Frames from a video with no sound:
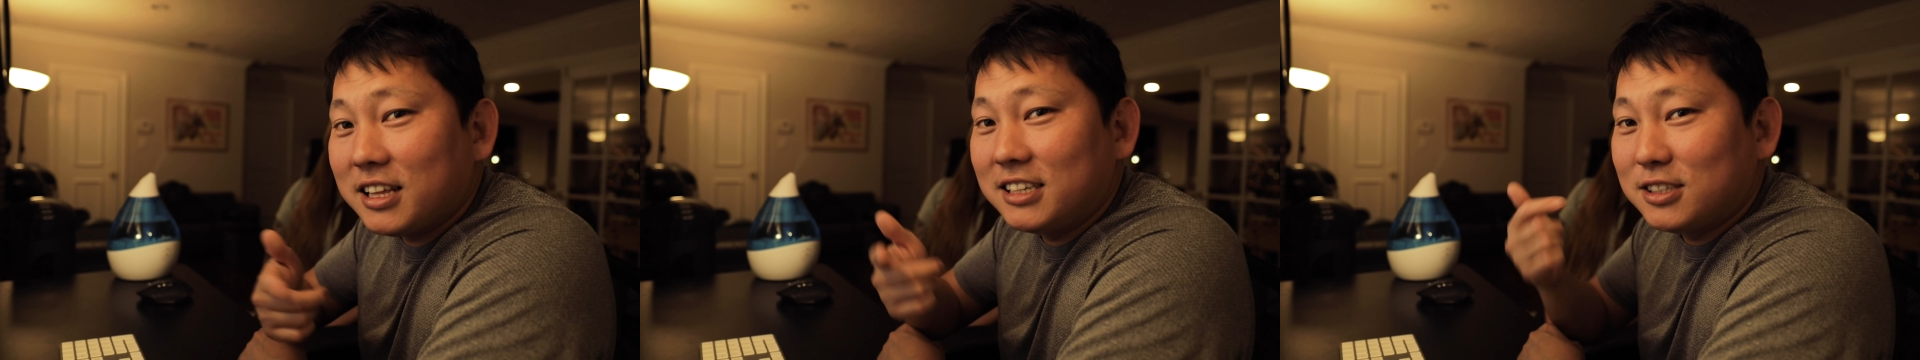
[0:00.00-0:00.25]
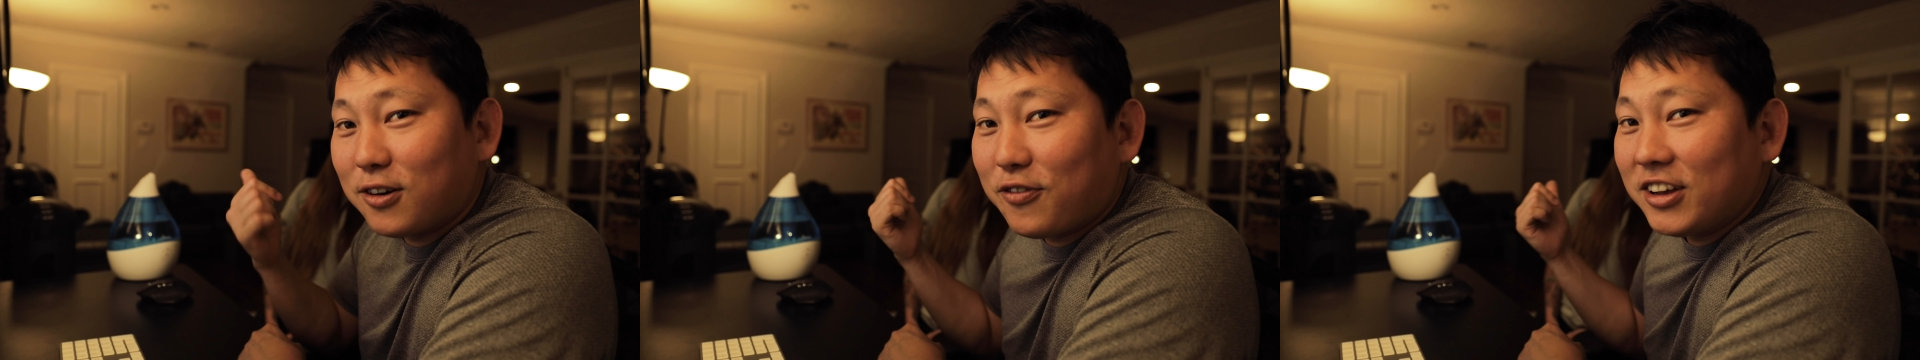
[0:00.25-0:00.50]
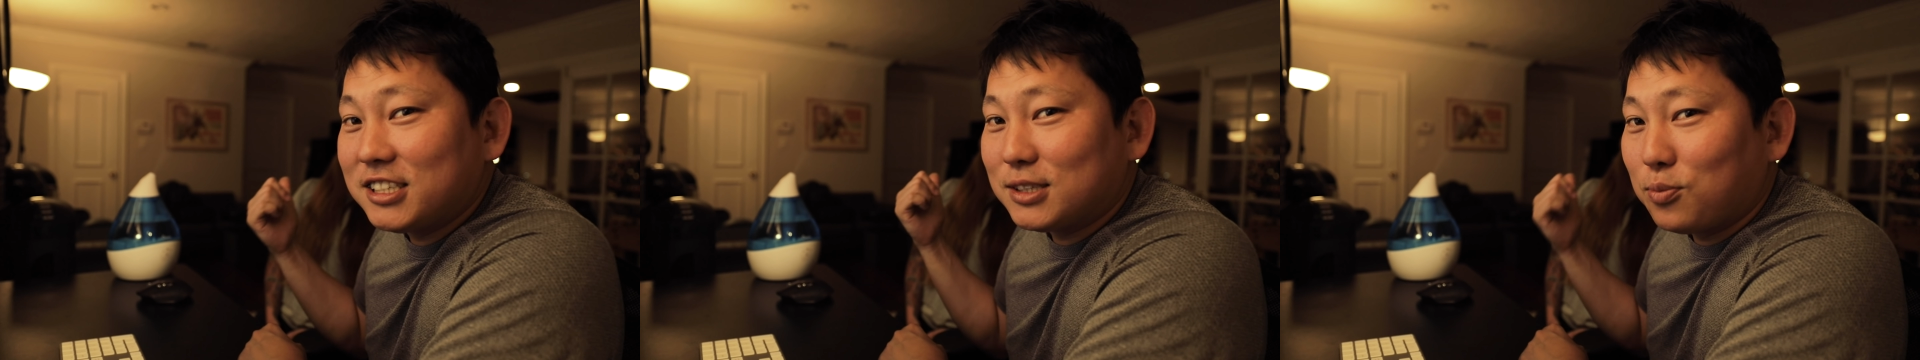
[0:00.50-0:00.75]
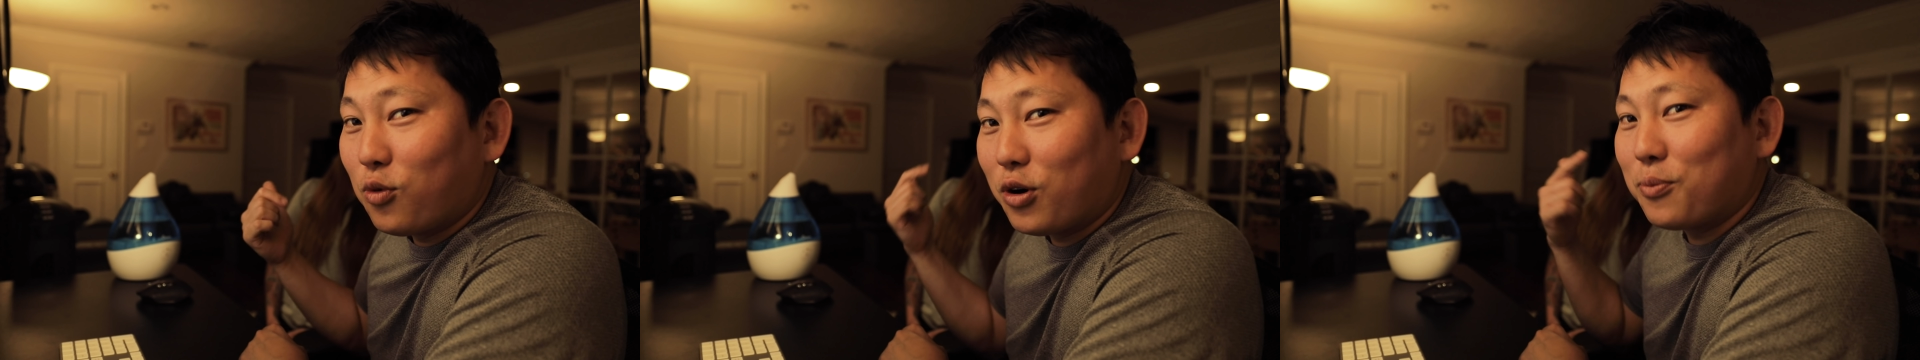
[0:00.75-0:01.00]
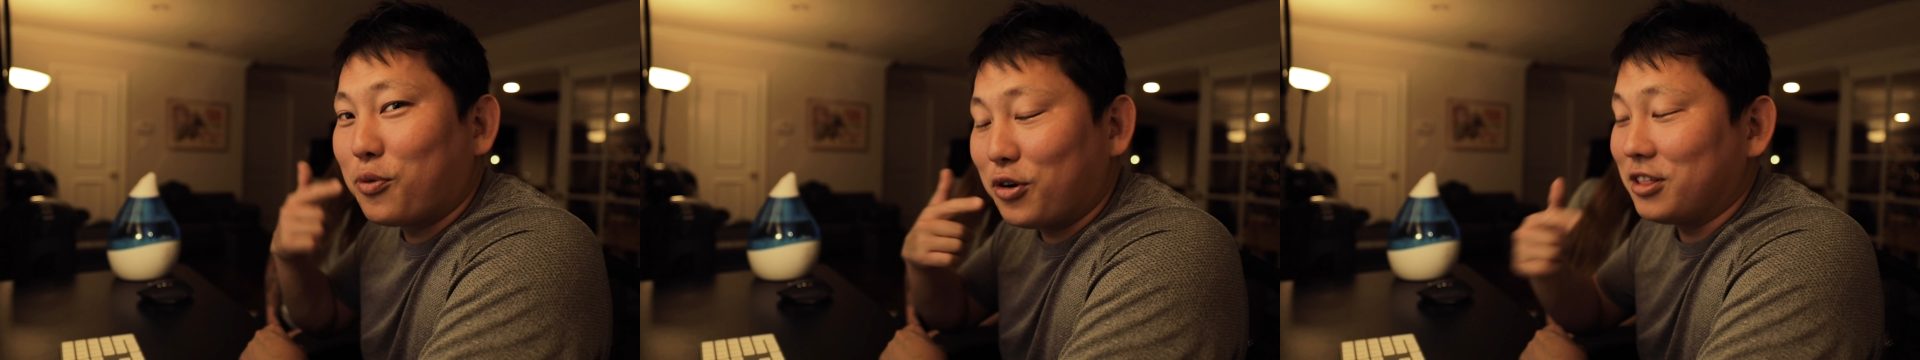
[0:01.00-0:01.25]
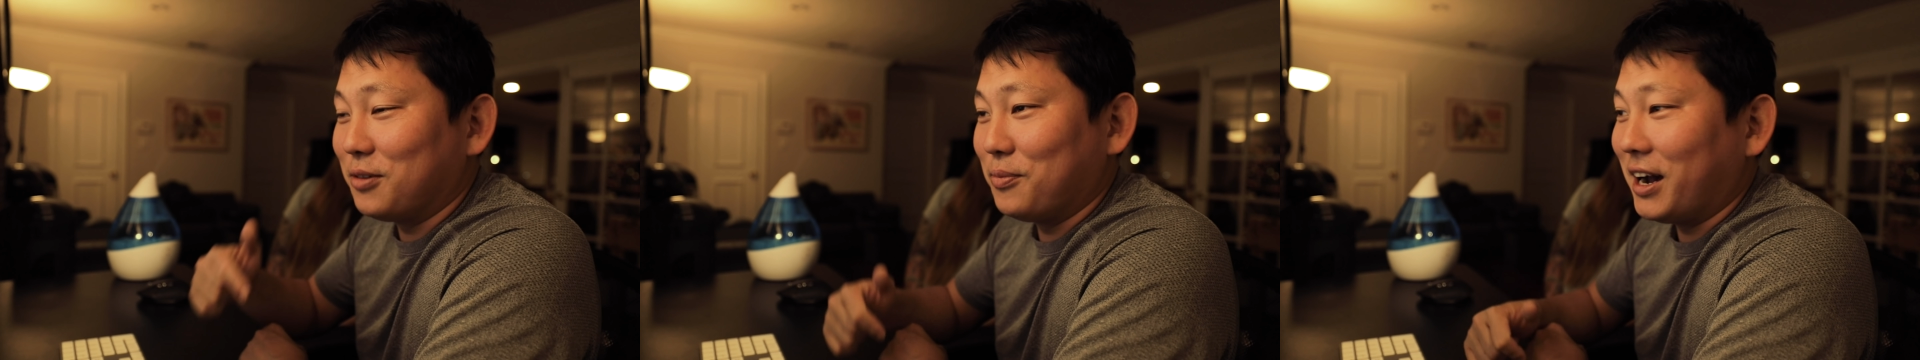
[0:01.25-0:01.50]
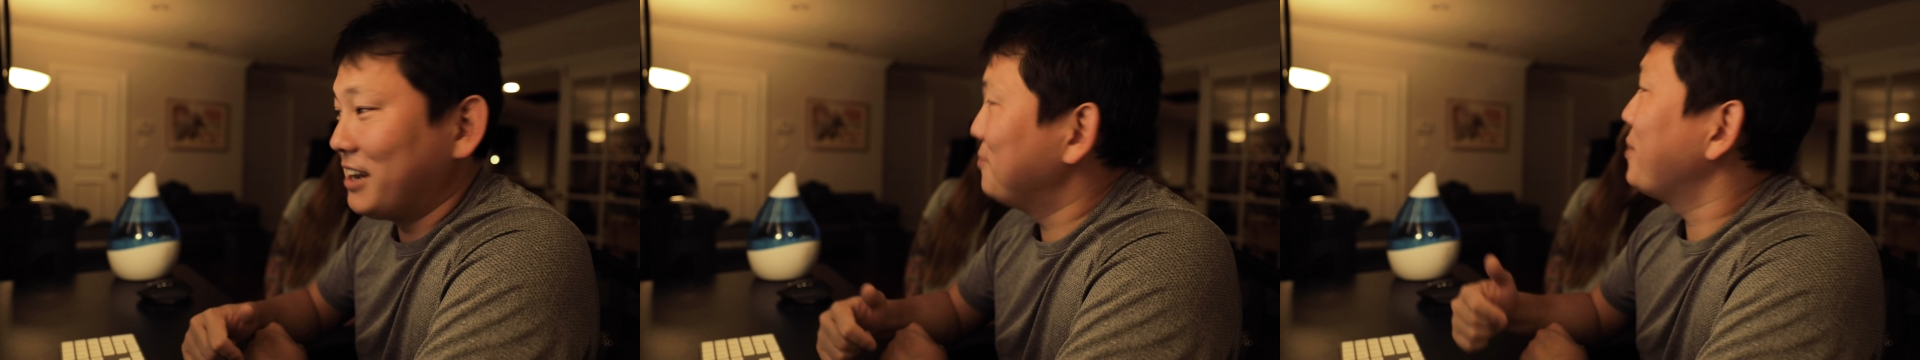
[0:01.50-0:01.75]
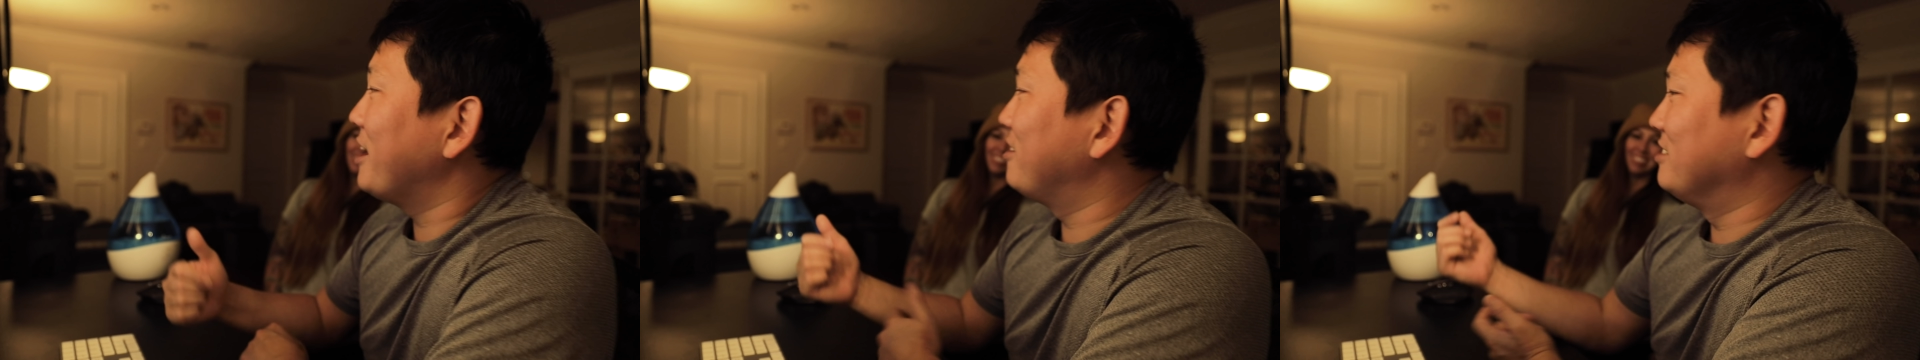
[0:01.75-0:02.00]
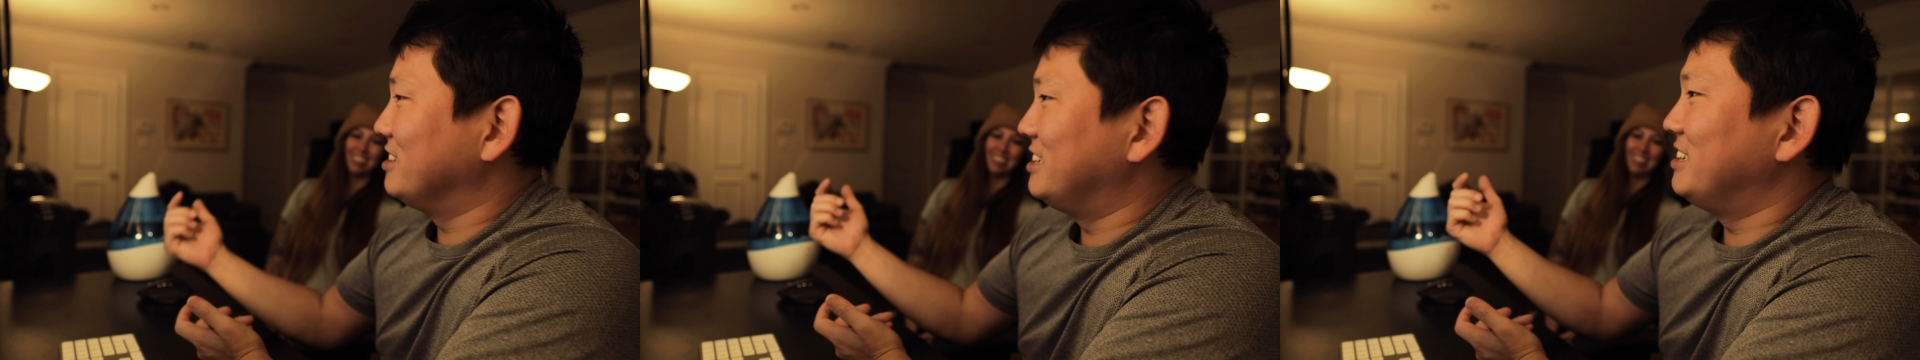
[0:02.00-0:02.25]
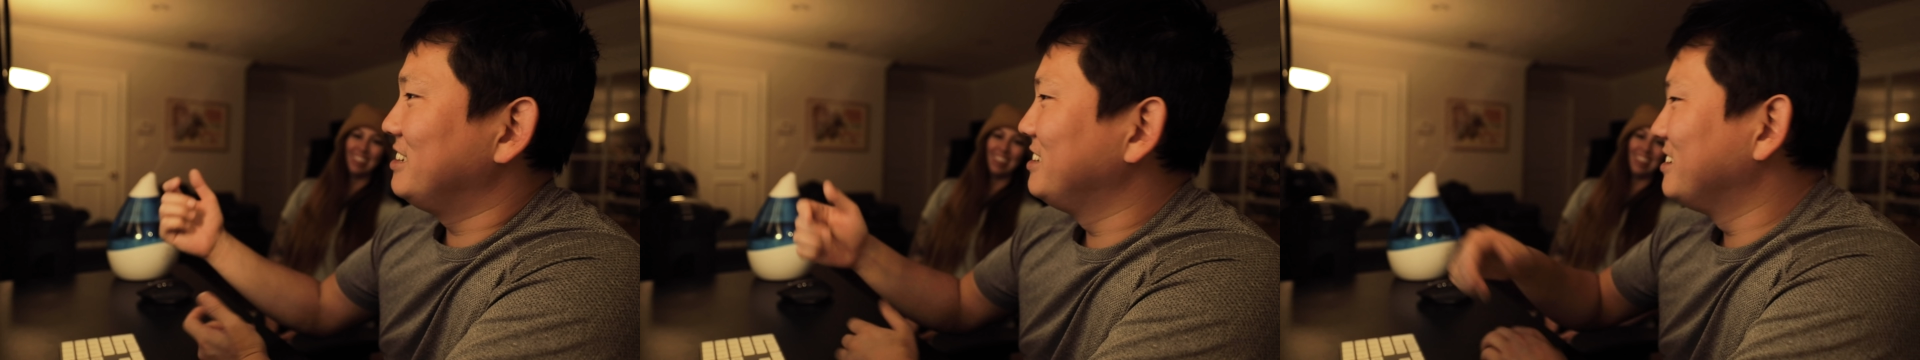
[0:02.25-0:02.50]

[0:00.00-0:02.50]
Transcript: thinks your face is more important than mine, apparently.